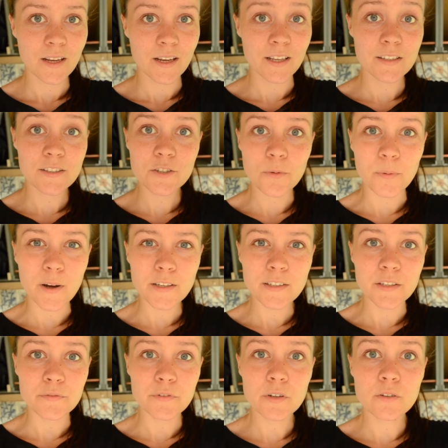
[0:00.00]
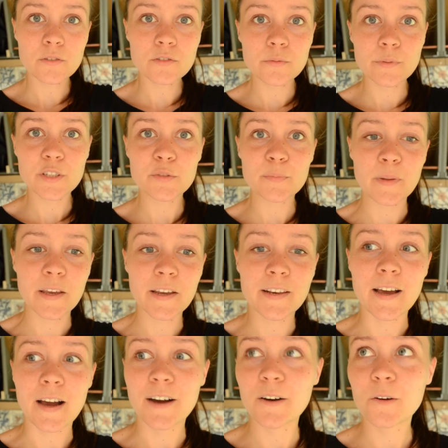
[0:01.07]
It is quite difficult to explain
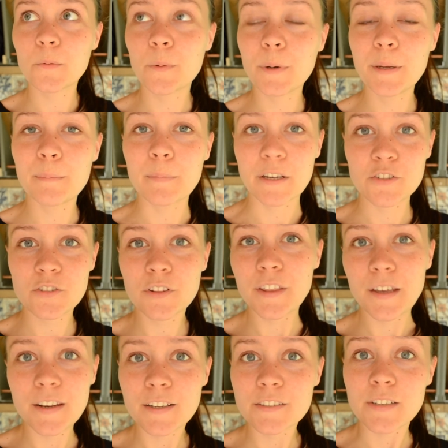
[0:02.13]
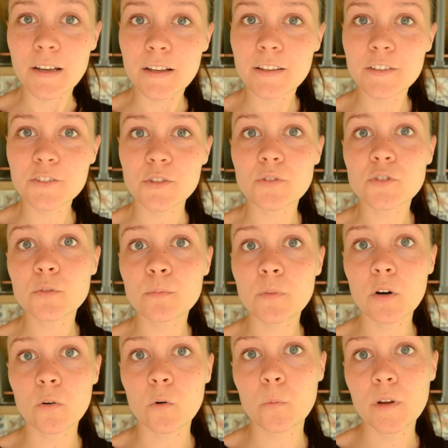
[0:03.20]
how we measured that exactly. So
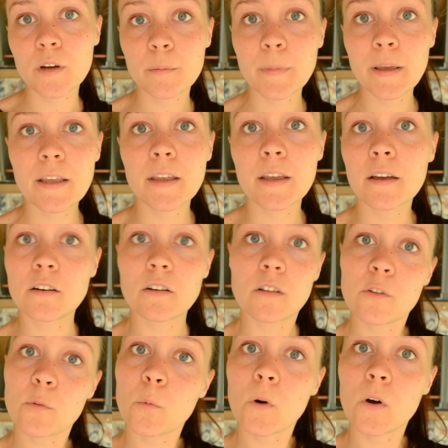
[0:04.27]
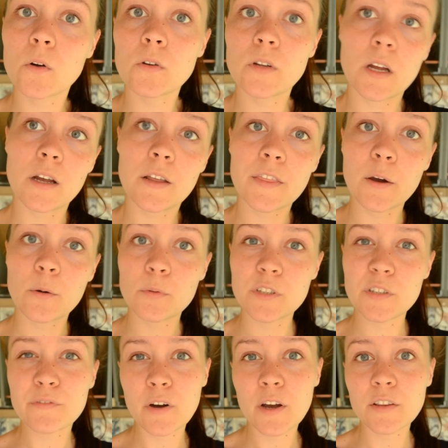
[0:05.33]
tomorrow we are making another wall that will
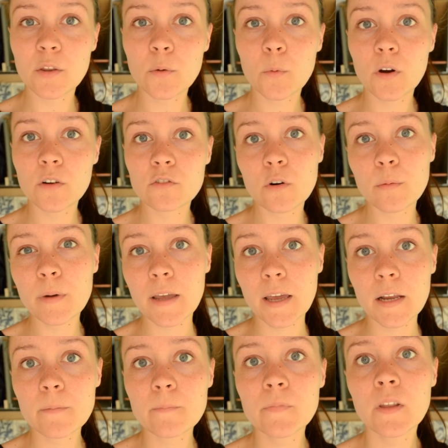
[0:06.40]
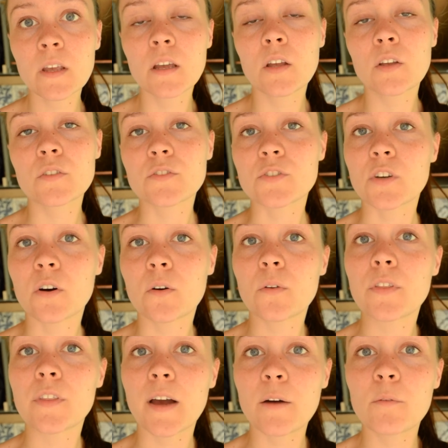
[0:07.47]
divide the wardrobe again.
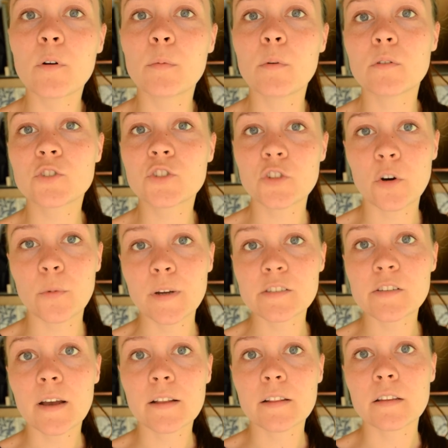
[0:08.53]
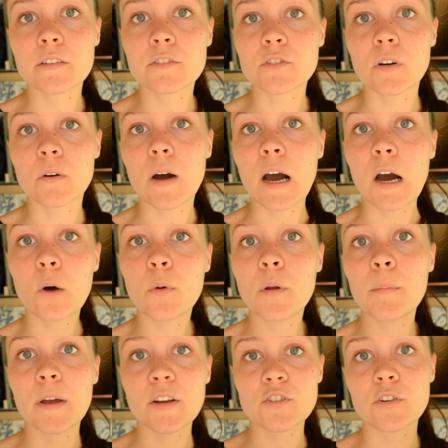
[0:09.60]
So that we will show exactly. So how we
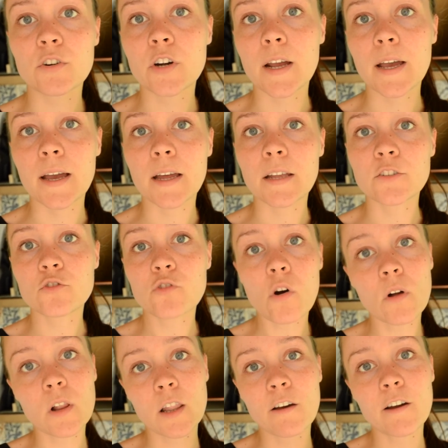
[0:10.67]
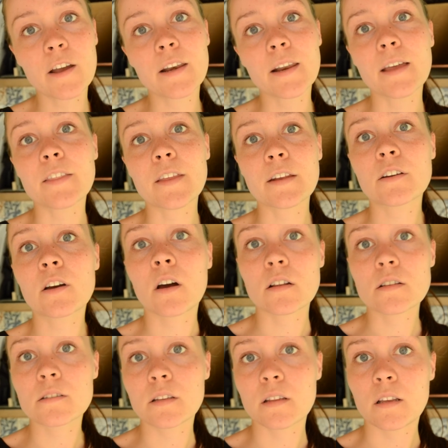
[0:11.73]
measure and draw a line and then
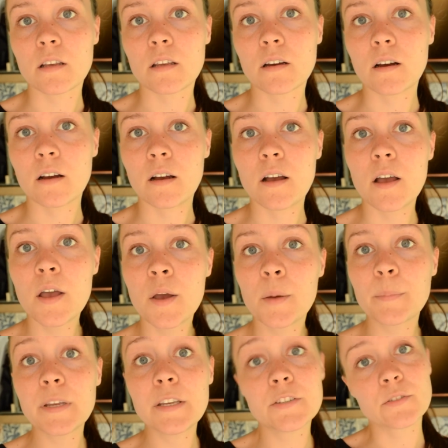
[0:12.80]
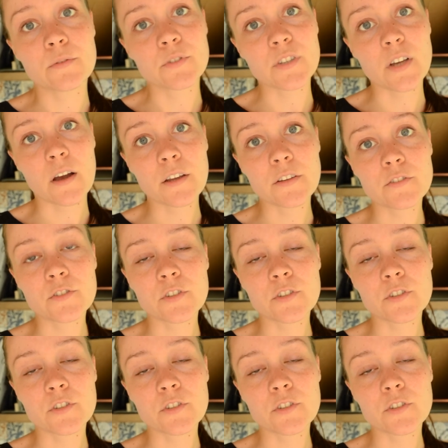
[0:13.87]
cut the piece to size.